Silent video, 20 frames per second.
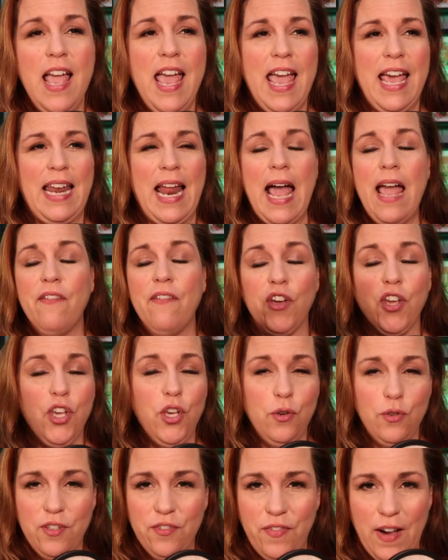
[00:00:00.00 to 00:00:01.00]
And I have a
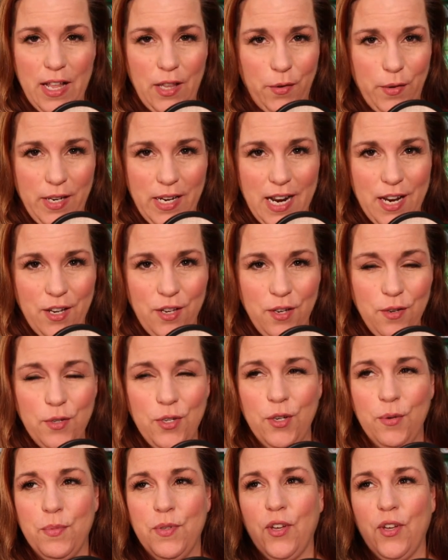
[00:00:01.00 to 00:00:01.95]
huge following on YouTube.